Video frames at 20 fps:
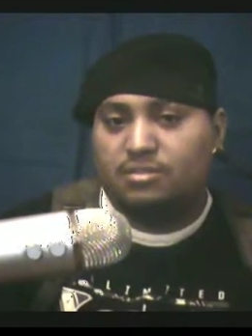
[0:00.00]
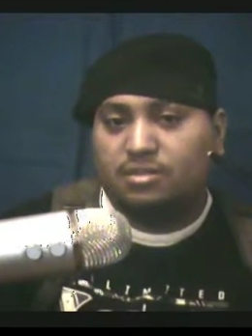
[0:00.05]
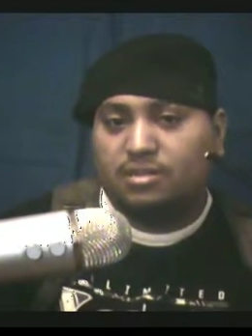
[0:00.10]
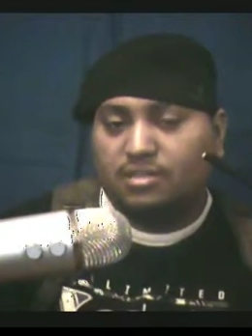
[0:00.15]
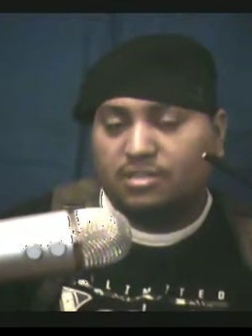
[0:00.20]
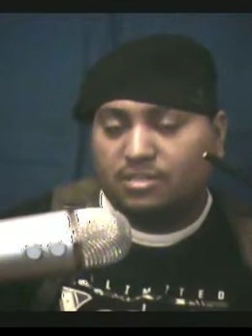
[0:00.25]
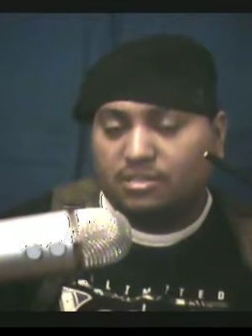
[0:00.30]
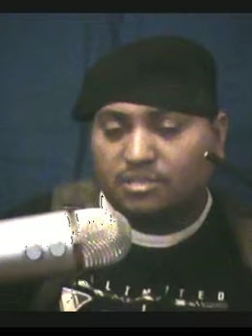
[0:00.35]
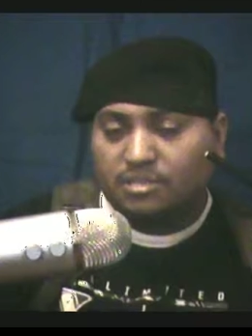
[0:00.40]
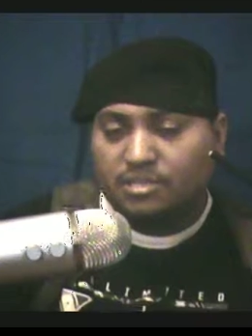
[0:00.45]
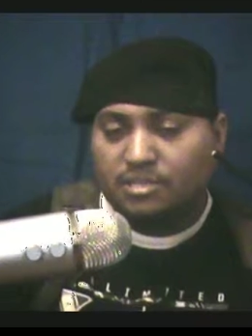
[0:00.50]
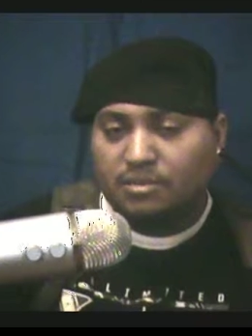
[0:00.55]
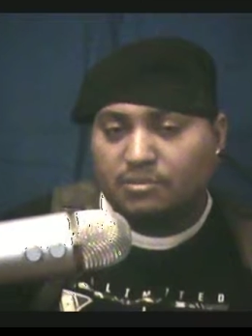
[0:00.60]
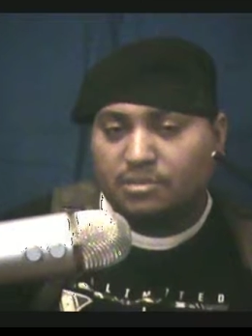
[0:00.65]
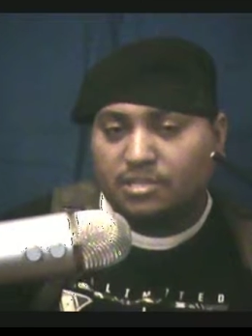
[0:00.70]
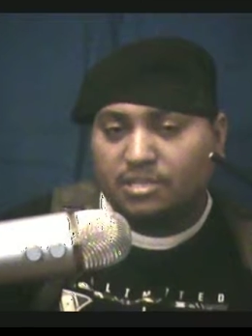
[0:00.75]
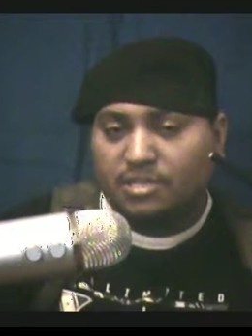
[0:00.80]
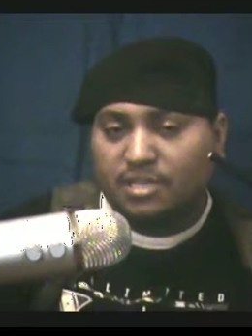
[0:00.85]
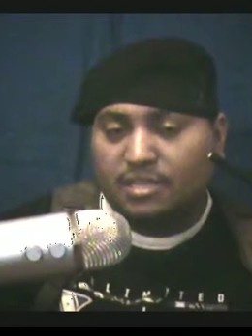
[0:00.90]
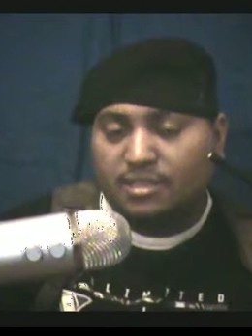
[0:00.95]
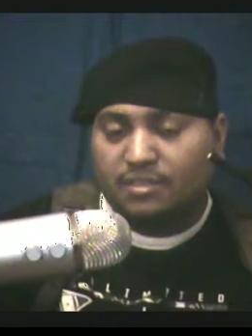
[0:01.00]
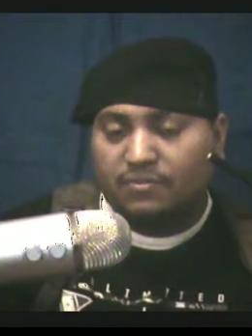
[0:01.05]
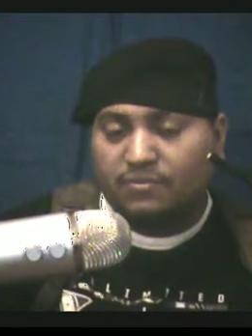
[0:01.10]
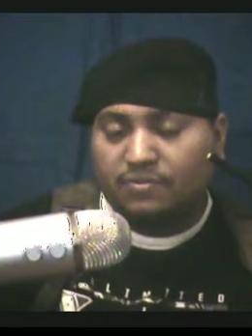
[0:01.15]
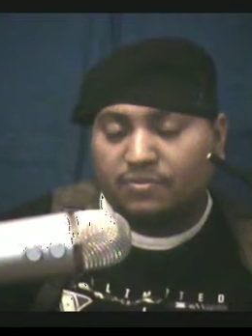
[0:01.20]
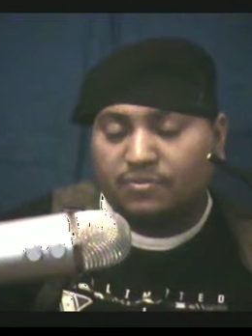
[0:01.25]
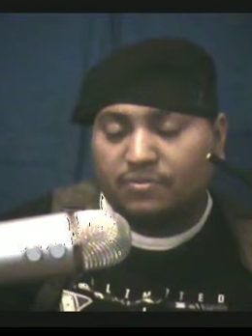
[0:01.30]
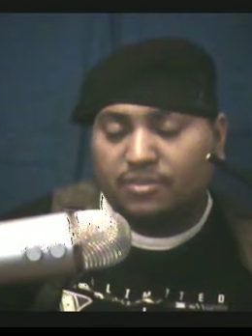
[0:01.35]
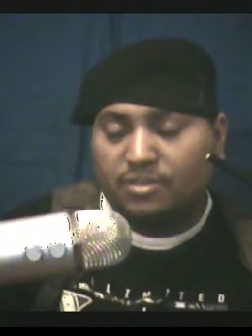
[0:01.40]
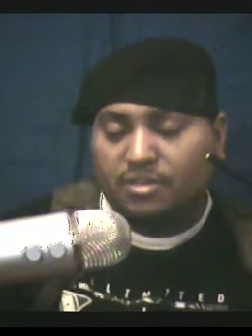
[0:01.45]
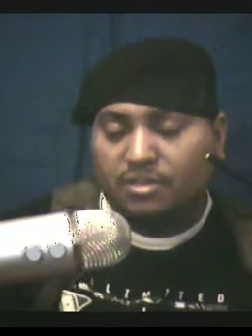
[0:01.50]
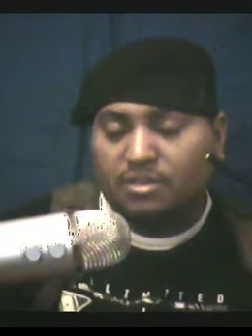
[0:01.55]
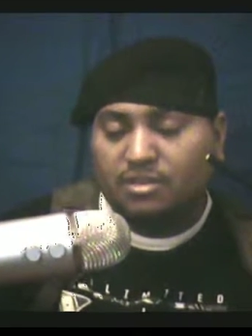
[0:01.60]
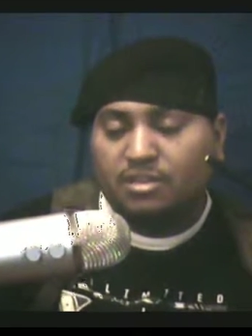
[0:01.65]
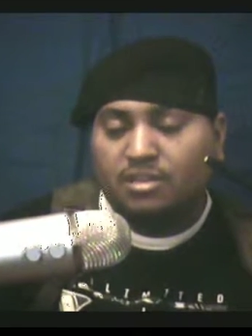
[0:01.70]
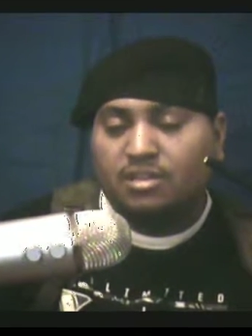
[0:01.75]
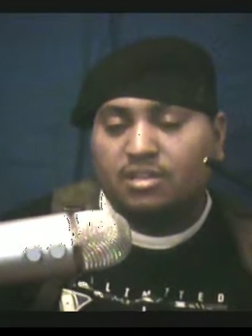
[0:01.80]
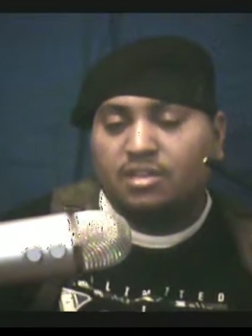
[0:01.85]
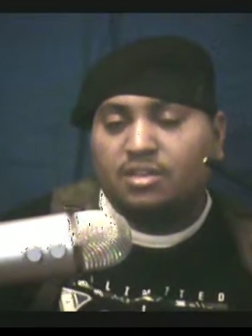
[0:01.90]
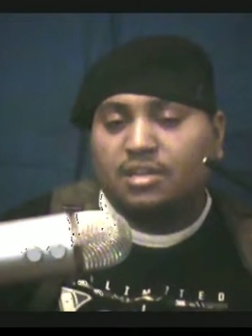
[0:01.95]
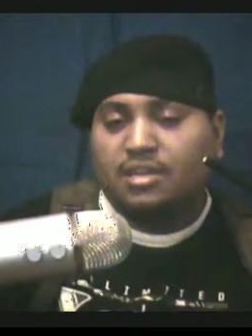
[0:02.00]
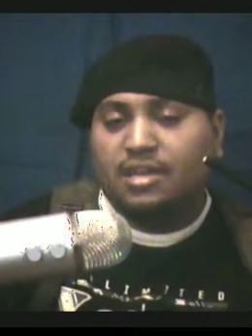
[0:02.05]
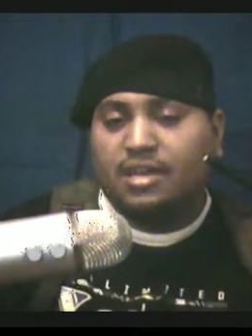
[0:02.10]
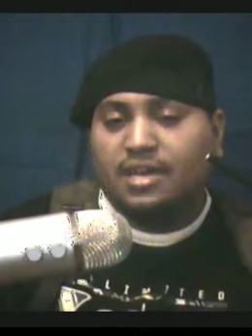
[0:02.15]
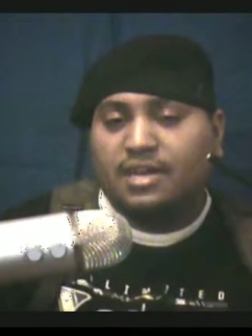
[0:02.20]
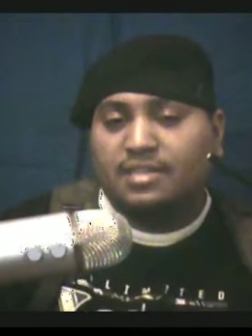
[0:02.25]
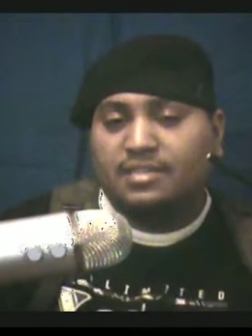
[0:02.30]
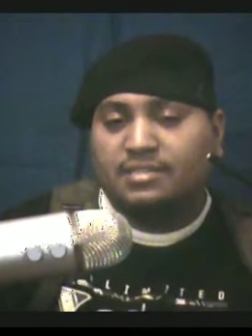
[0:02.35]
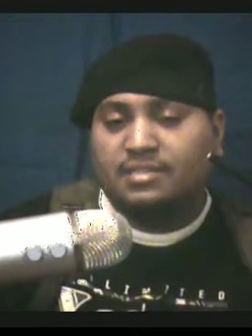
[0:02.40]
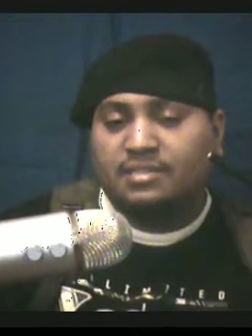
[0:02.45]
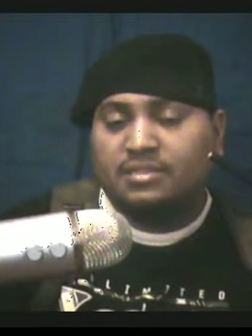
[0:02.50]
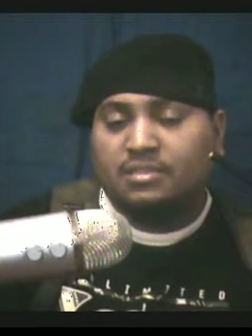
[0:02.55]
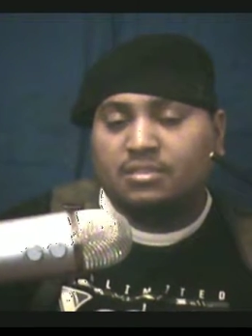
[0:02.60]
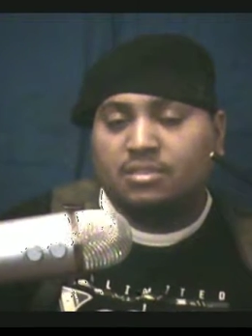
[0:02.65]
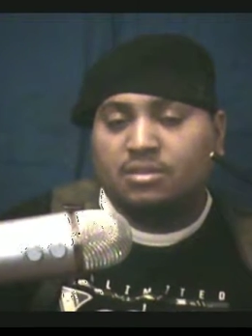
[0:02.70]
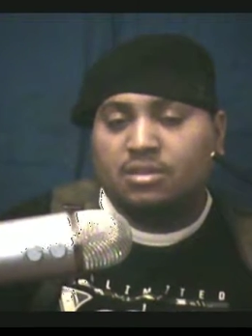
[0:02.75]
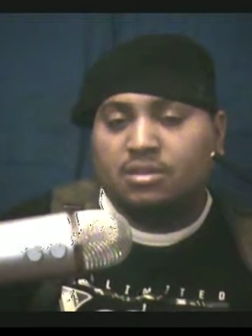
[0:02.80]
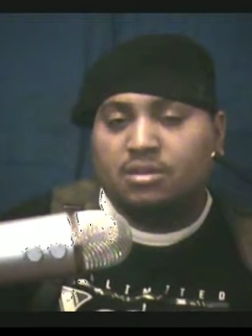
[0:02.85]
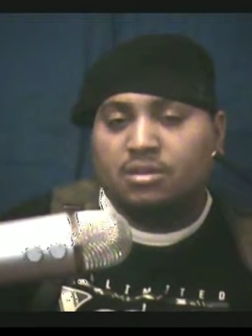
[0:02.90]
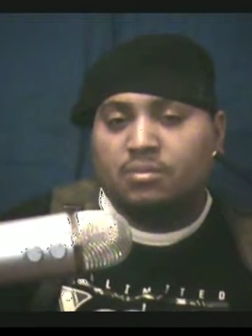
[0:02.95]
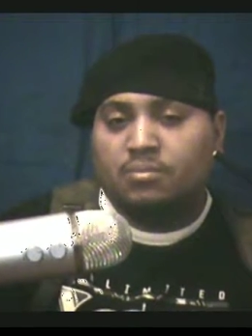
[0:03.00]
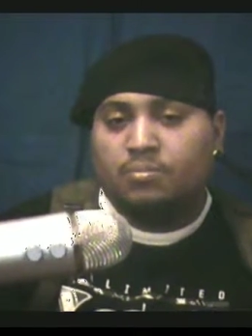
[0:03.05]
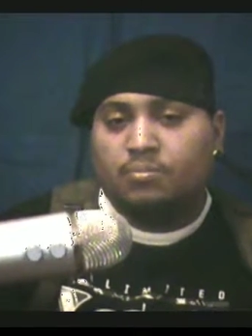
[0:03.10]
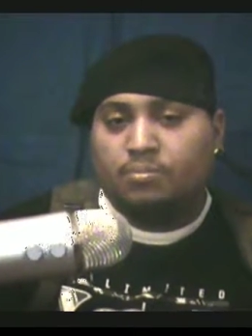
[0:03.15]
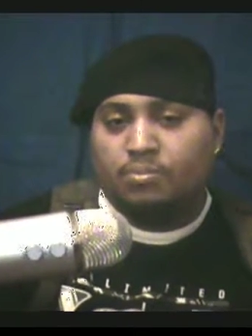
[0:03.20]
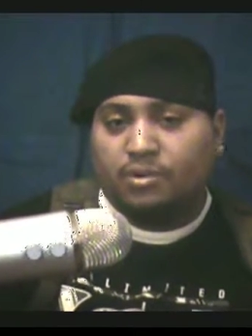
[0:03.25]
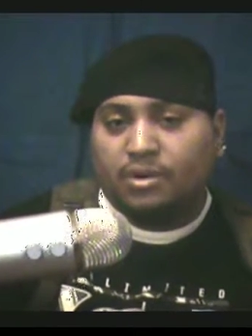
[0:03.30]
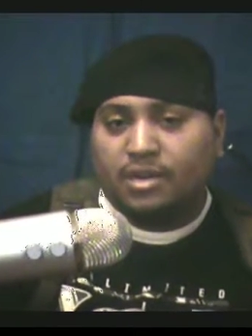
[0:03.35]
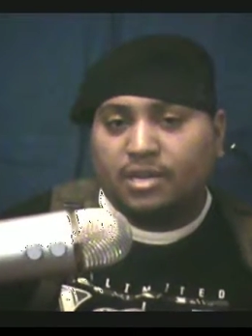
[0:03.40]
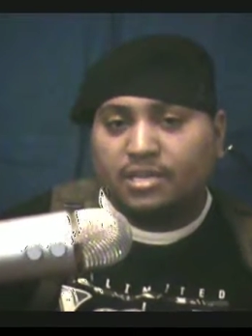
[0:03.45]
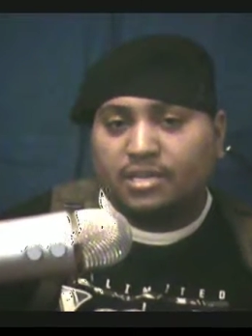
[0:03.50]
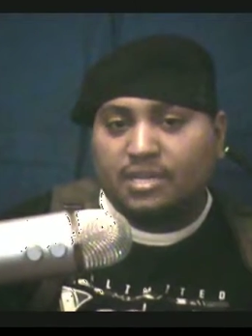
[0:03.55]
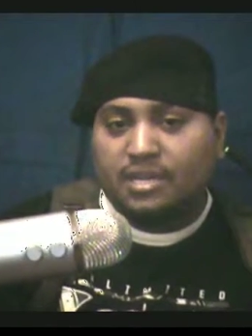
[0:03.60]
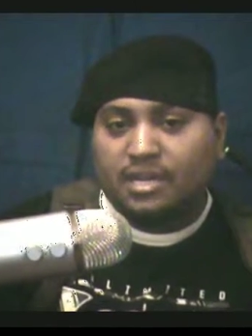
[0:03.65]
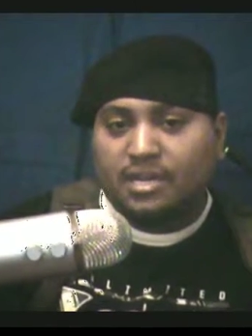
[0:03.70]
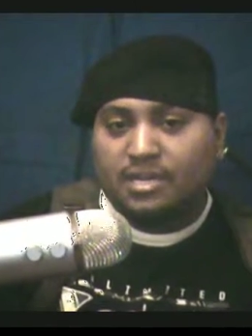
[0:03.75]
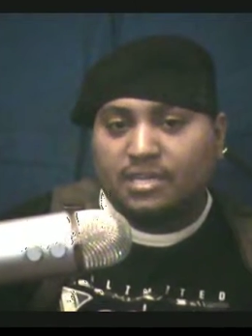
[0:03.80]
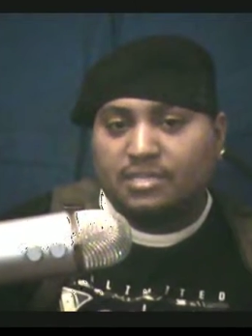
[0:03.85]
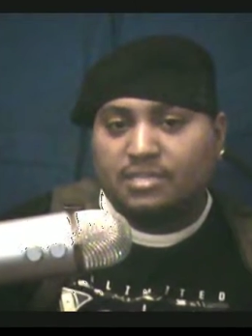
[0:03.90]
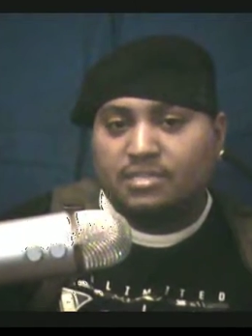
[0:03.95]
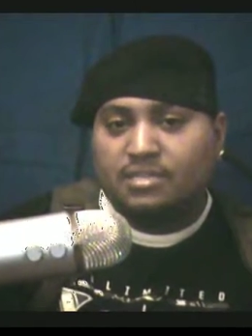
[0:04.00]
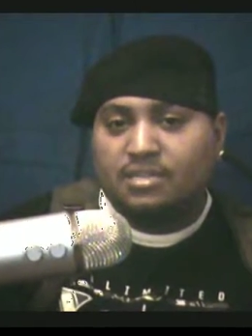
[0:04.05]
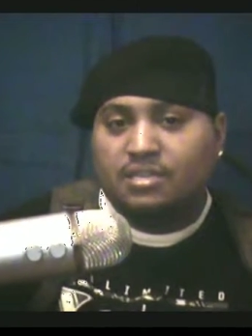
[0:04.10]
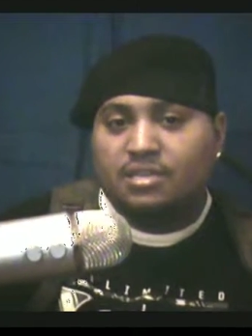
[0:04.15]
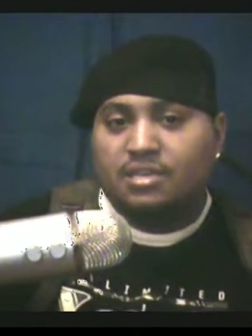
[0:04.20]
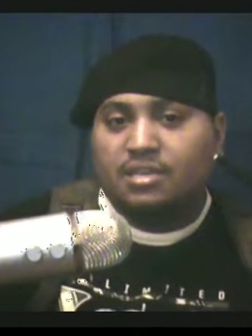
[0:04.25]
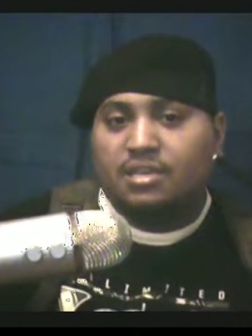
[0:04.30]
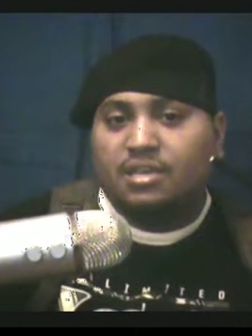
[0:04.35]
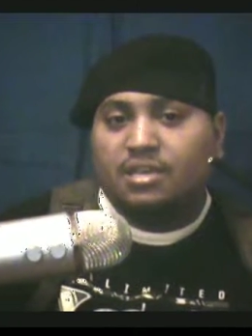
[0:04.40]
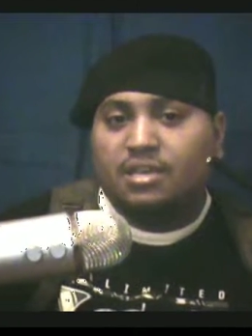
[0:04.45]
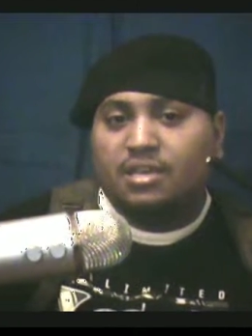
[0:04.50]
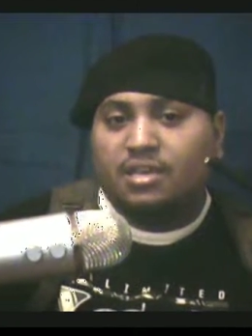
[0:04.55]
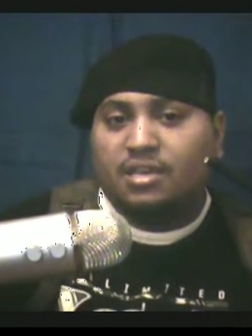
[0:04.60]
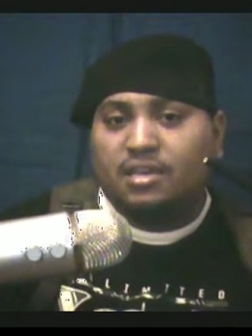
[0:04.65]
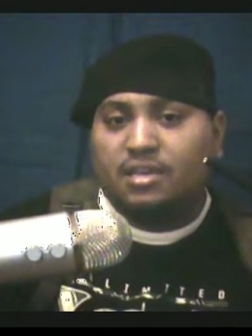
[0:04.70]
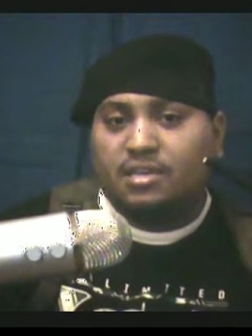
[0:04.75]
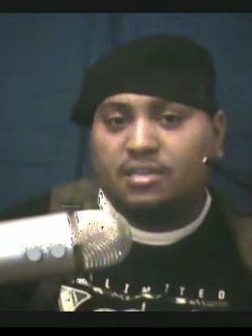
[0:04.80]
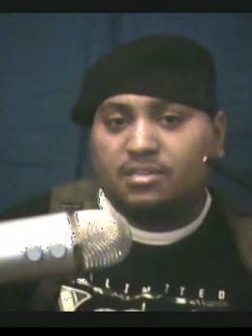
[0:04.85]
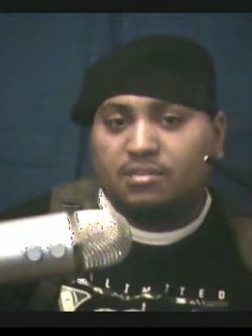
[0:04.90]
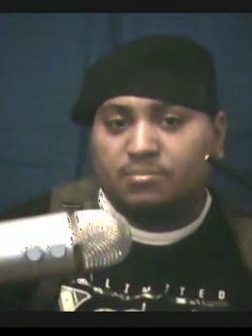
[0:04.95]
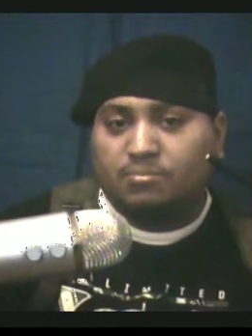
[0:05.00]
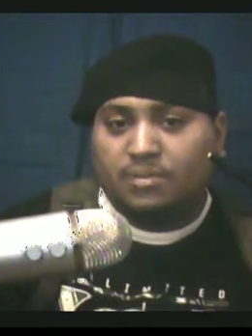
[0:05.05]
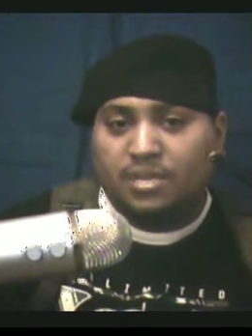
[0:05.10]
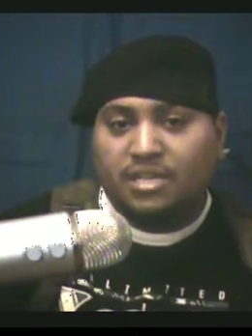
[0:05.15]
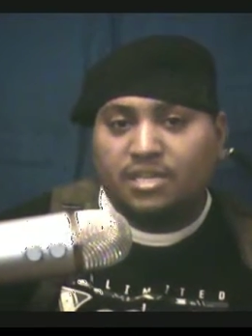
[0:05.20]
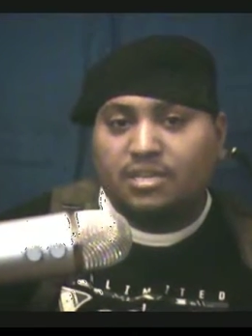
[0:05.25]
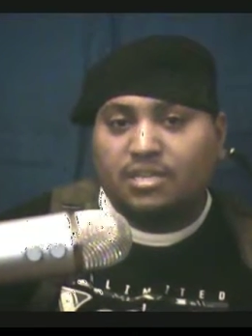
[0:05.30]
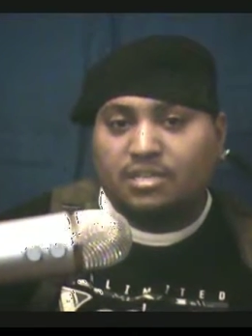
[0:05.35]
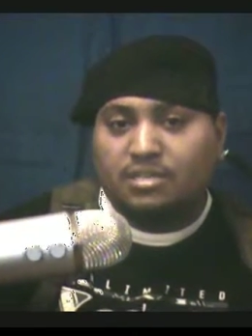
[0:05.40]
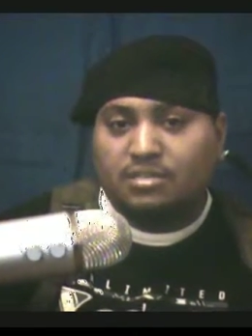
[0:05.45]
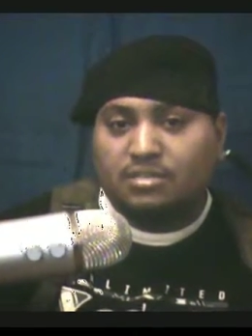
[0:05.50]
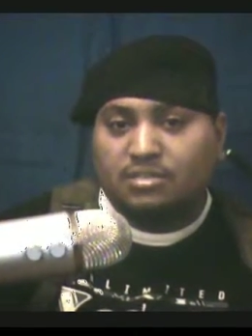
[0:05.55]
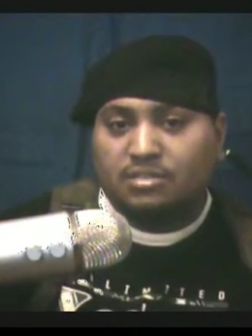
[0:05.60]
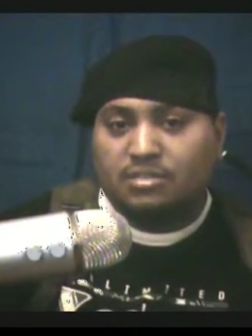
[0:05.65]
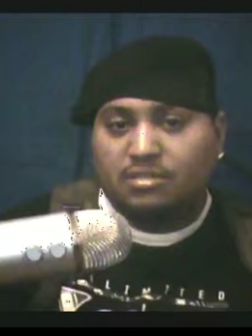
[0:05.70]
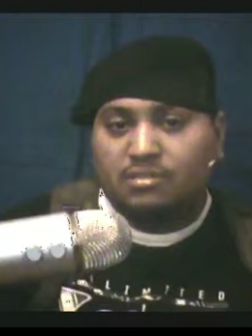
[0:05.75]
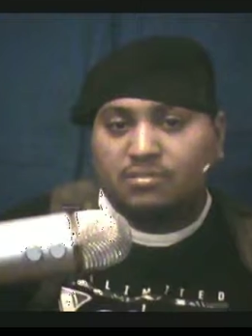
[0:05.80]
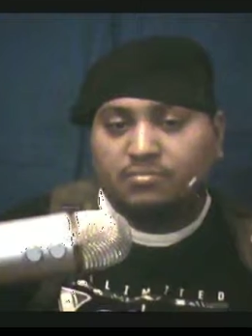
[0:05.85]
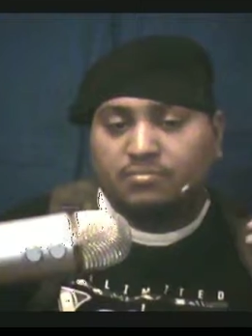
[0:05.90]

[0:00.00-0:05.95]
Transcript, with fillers: there's steps that you have to fulfill as in broadcast and meetings